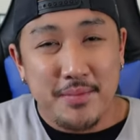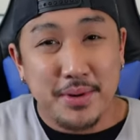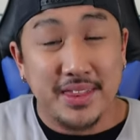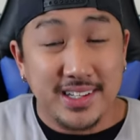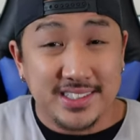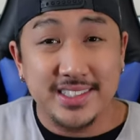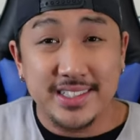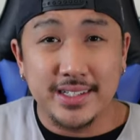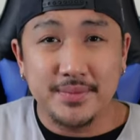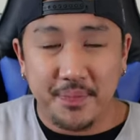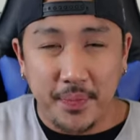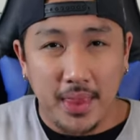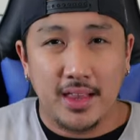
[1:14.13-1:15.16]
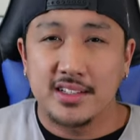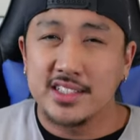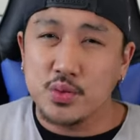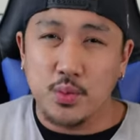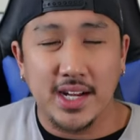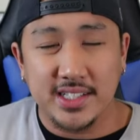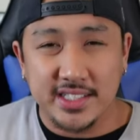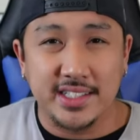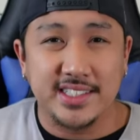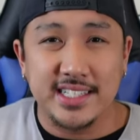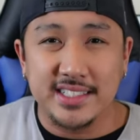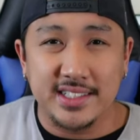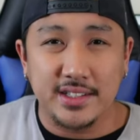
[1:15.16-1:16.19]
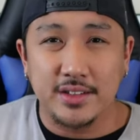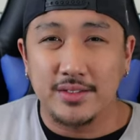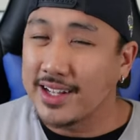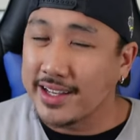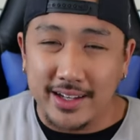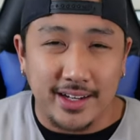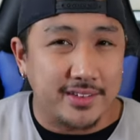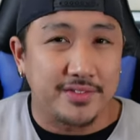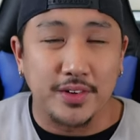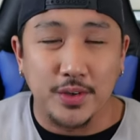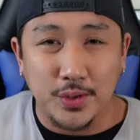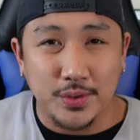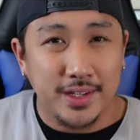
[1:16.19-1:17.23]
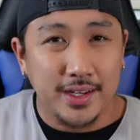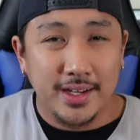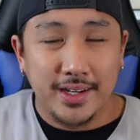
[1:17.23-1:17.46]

But this year, just watching the season like unfold,